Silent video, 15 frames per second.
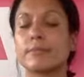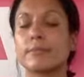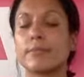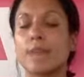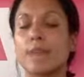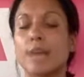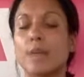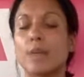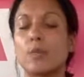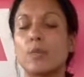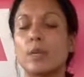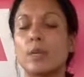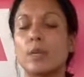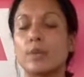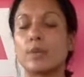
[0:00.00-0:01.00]
And when
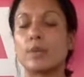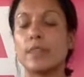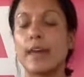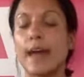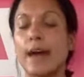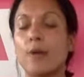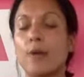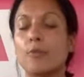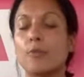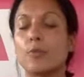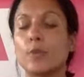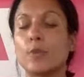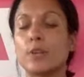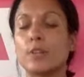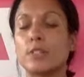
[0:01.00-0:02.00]
we breathe
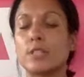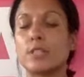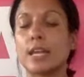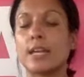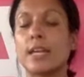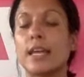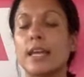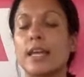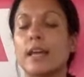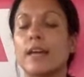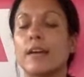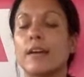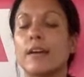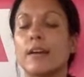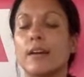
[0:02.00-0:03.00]
out, we are
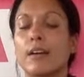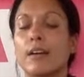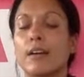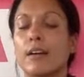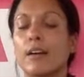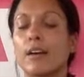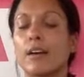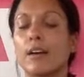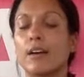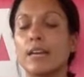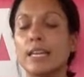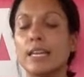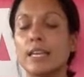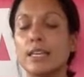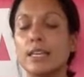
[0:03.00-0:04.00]
sending
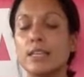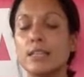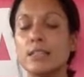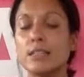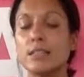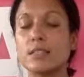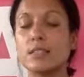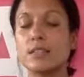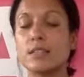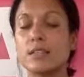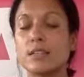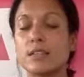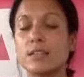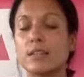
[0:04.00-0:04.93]
ease,